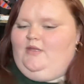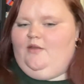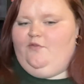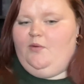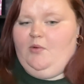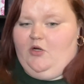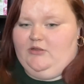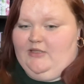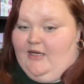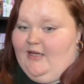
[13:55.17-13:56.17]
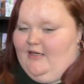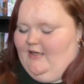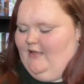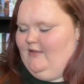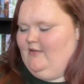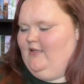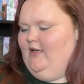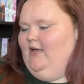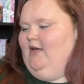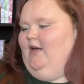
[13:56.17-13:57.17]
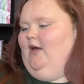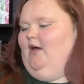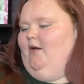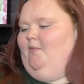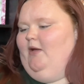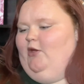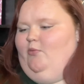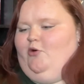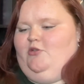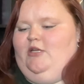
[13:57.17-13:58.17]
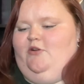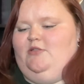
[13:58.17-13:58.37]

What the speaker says: from Ulta, and it is a Gilmore Girls candle.